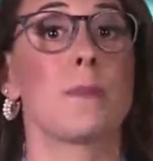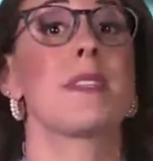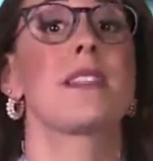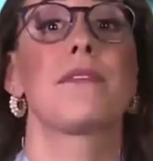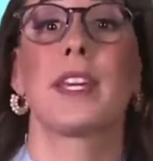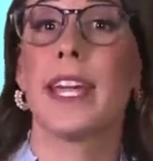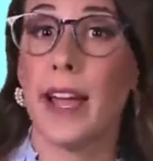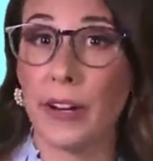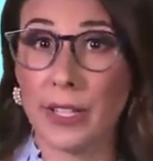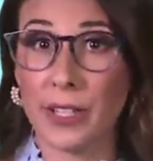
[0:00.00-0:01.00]
a specific
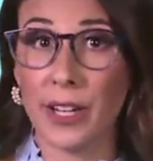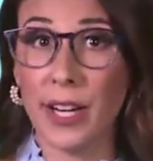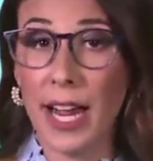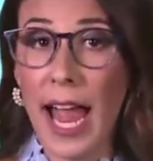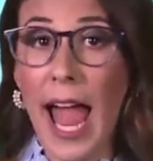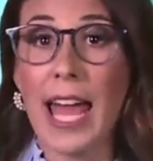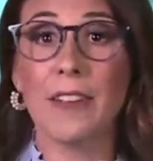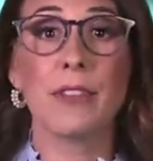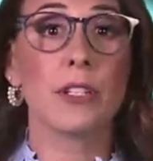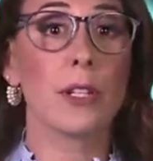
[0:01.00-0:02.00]
character,
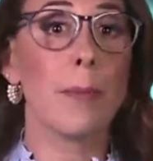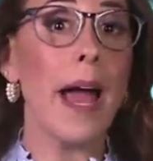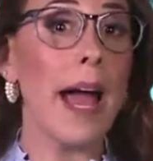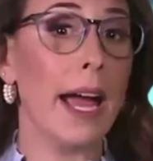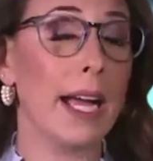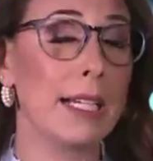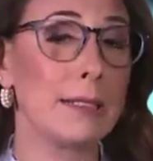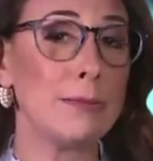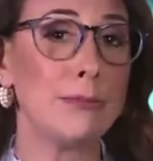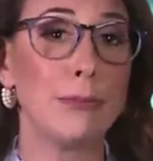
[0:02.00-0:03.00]
and if you look
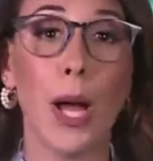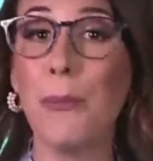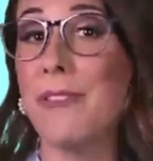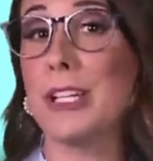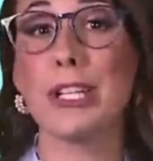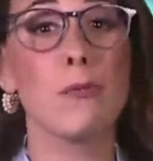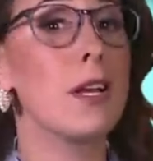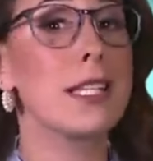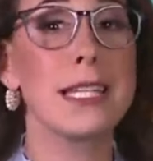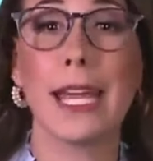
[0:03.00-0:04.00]
back, Pulp
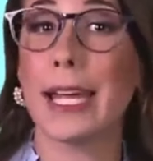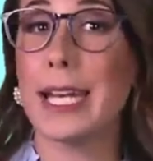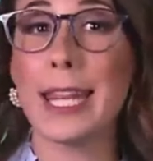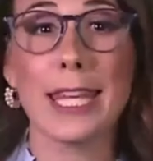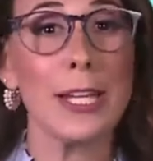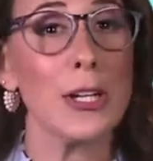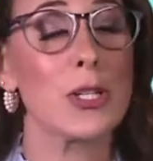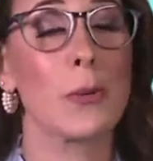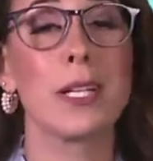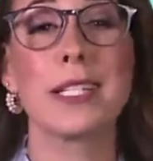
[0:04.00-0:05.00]
Fiction wasn't yet in
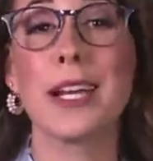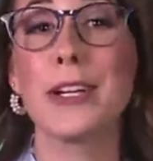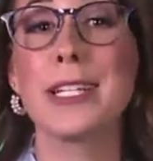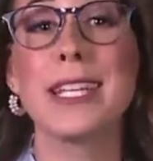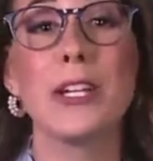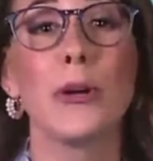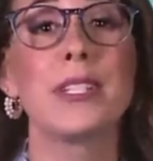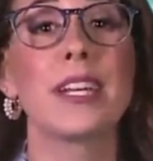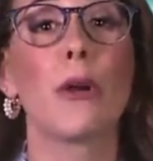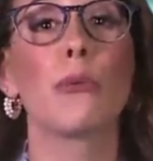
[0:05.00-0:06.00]
theaters when
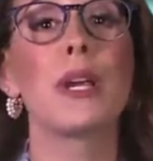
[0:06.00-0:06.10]
Tarantino did a